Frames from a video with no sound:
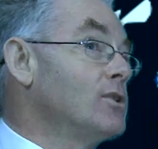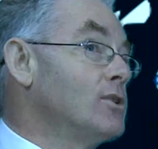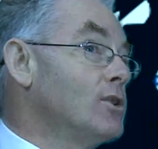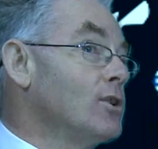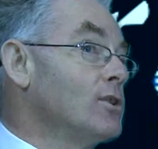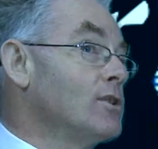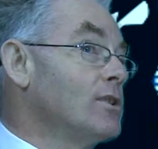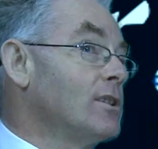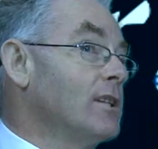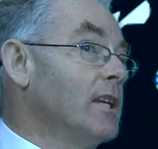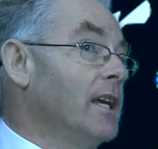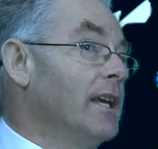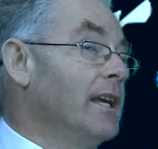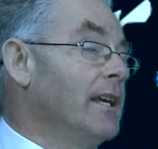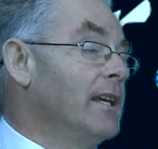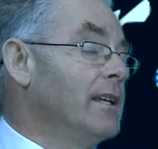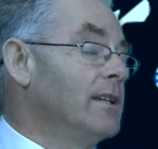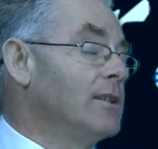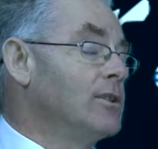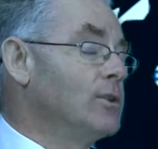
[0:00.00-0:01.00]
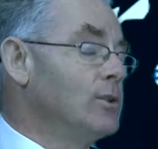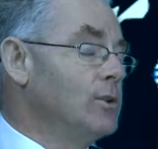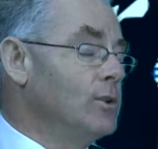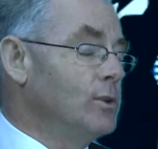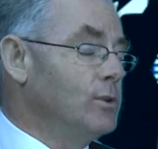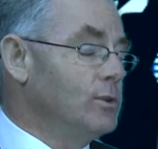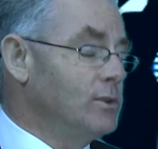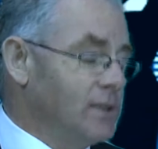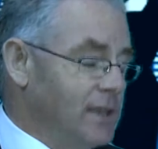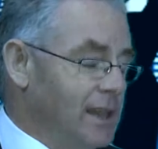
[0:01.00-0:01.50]
just
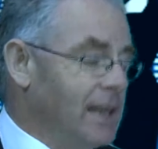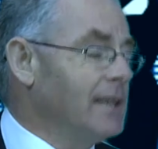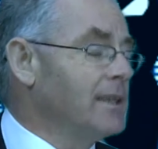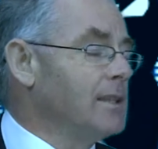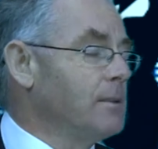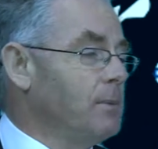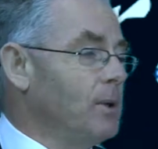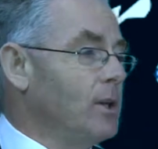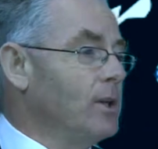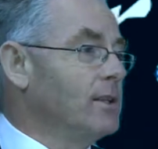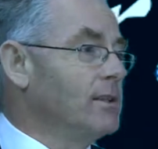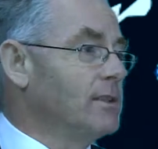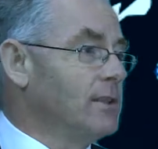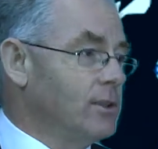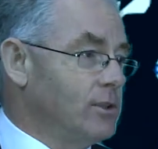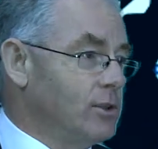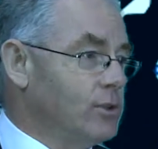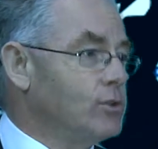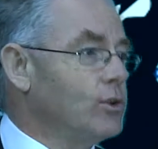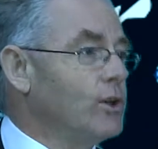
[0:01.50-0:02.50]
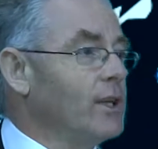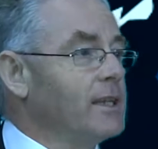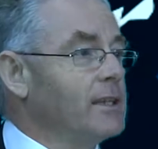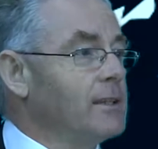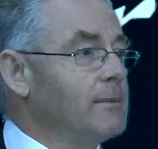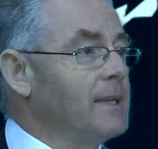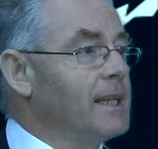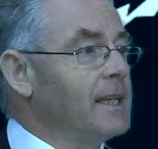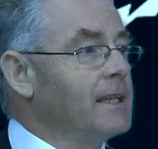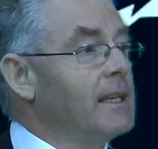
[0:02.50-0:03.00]
to take the point that you're trying
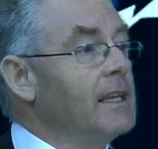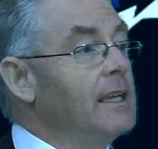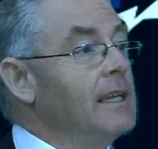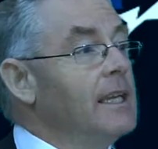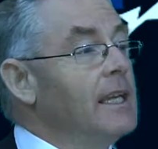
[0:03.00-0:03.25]
to make,